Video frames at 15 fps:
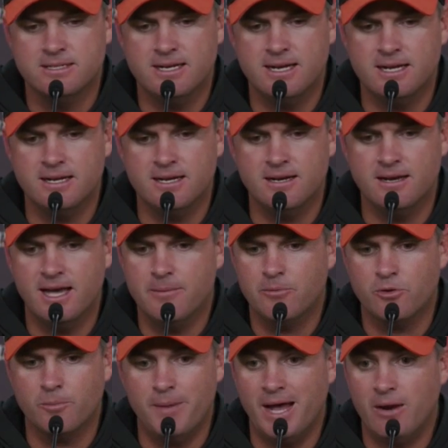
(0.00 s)
and uh,
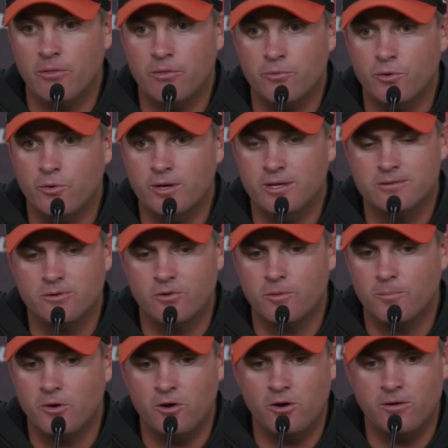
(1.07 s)
able to battle through it, throw the
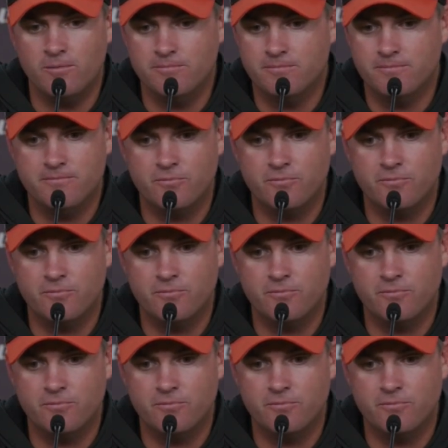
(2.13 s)
ball